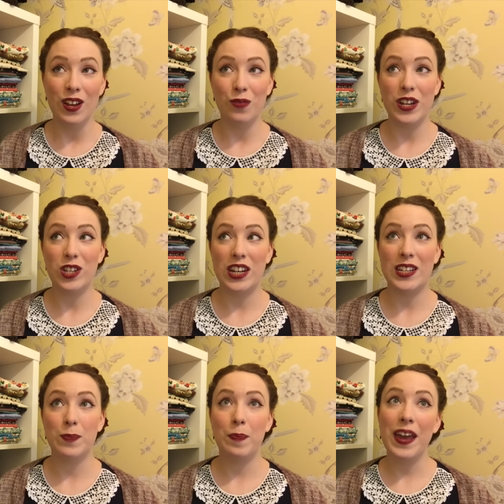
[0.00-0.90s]
which
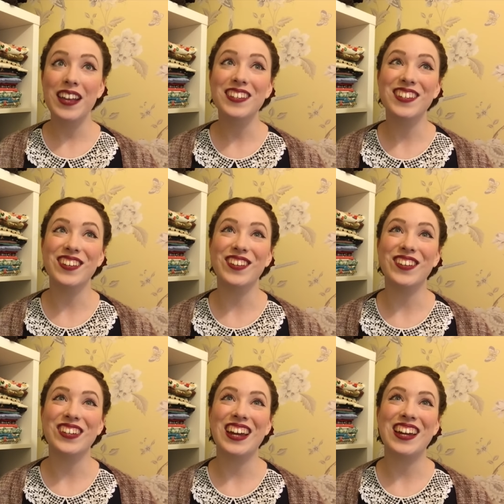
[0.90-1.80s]
is based
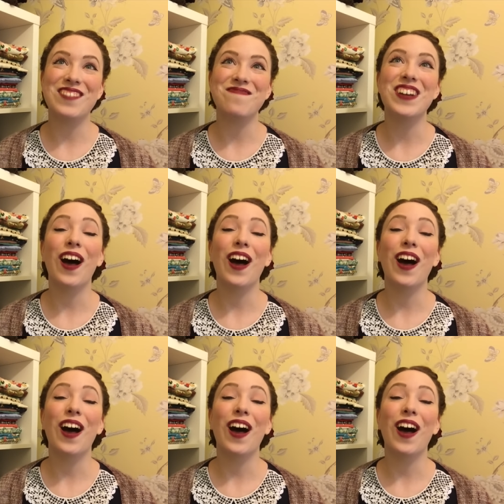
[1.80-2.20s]
on um,